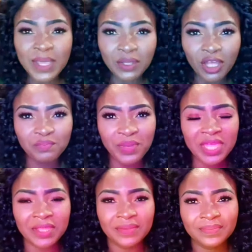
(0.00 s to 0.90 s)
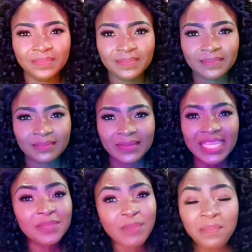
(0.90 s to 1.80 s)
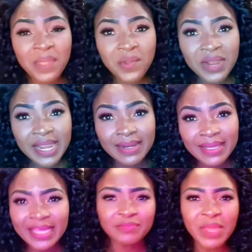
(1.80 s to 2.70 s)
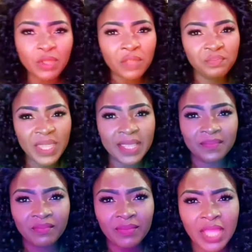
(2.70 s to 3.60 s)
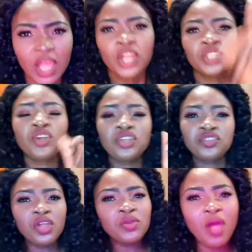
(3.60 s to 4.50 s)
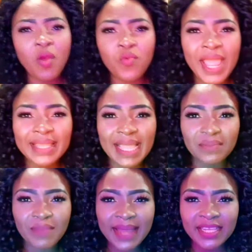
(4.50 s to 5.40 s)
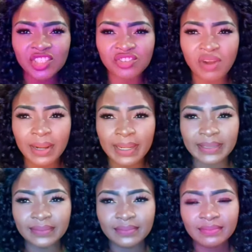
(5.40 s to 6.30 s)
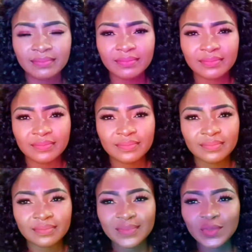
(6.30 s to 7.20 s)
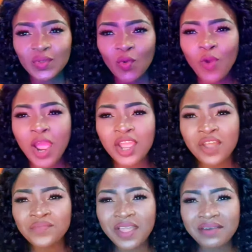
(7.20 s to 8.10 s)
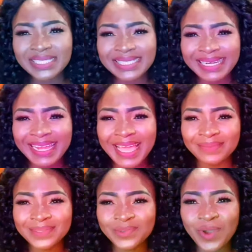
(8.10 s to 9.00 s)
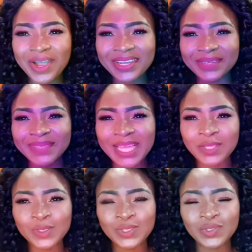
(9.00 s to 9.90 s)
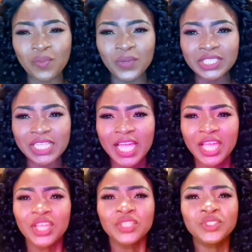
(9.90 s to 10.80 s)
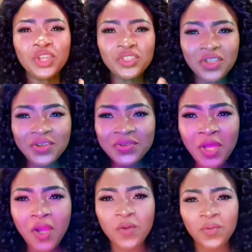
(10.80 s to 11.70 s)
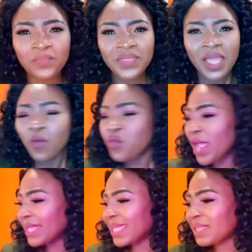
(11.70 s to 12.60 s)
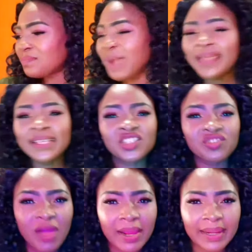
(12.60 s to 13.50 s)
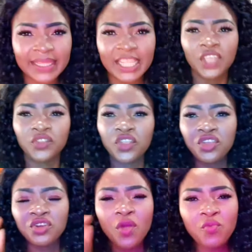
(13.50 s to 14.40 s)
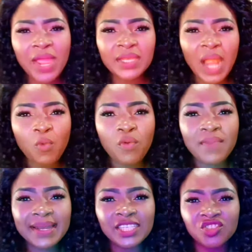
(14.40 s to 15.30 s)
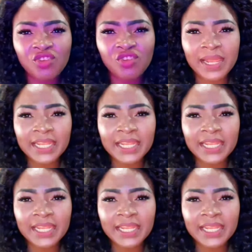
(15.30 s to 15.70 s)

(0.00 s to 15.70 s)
It may be real, it may not be. Do you know where that man is struggling? Welcome, Doris Clance. Welcome, thank you so much. Do you know where that man is struggling? Do you know where that woman is struggling in her marriage?